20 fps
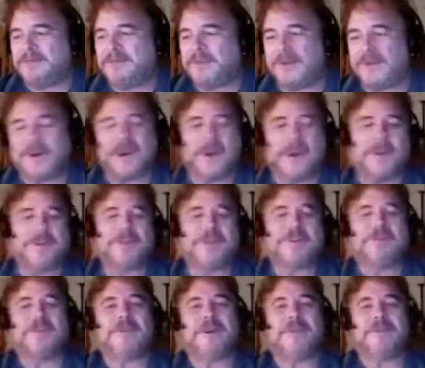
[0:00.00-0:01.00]
there you go. It's
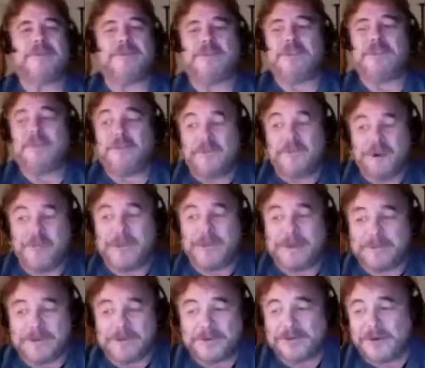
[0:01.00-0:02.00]
a very
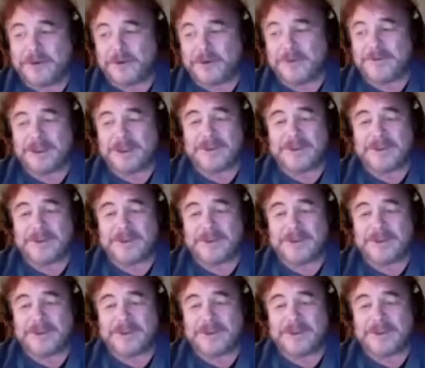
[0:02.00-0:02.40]
popular show. We've